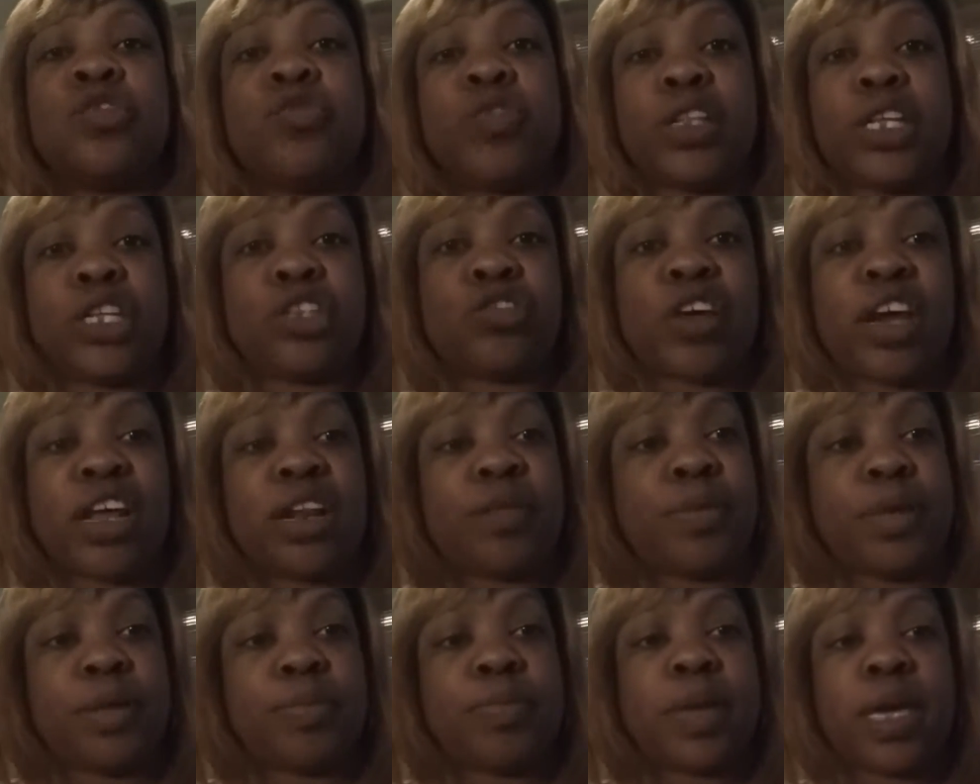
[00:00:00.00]
really
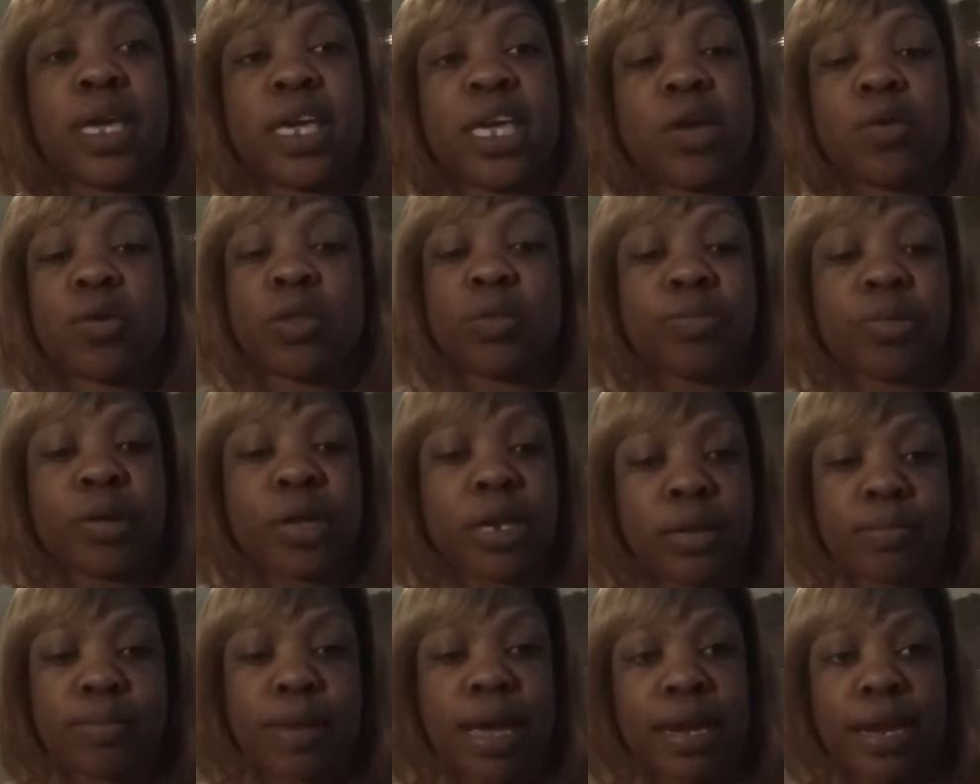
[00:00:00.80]
try to be picky with
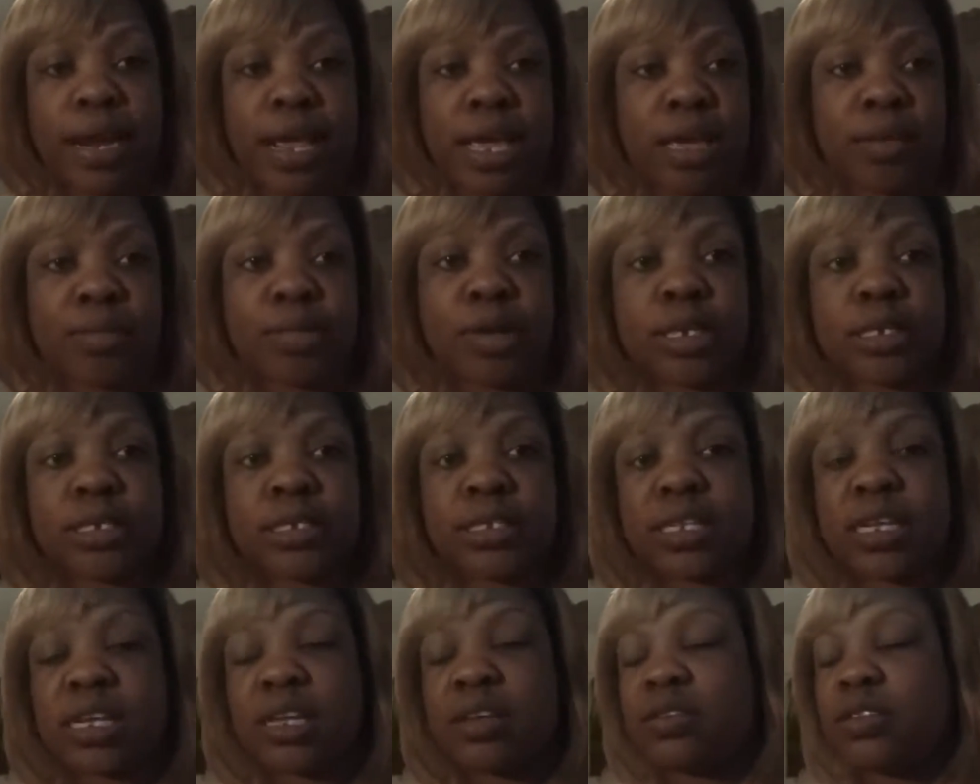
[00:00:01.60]
putting my name
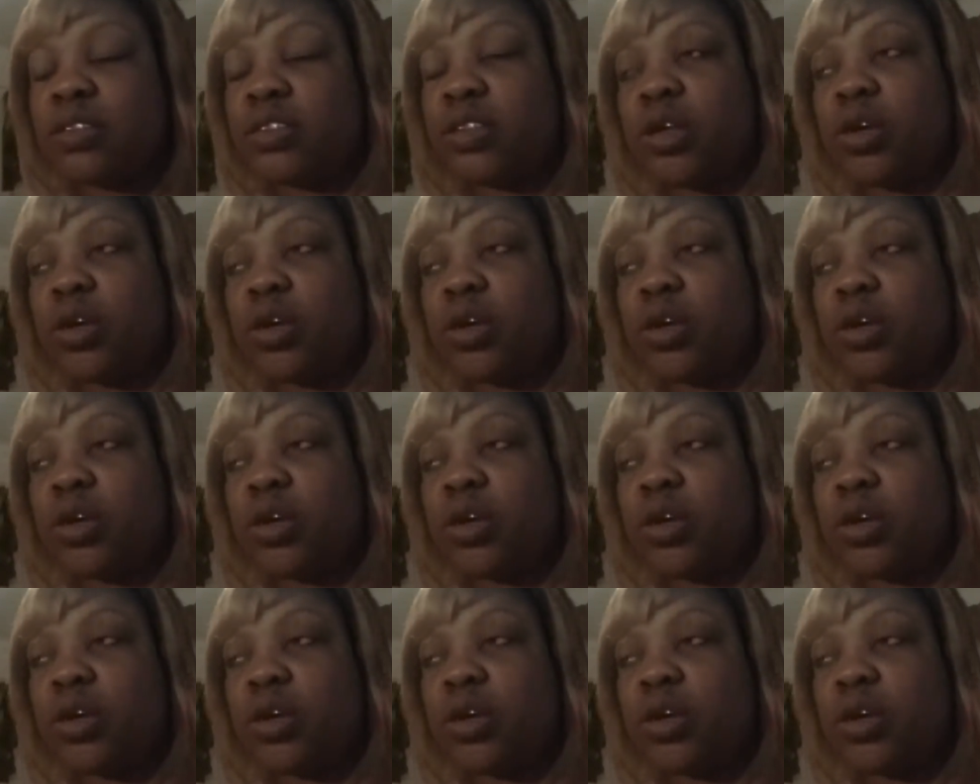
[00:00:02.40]
on stuff.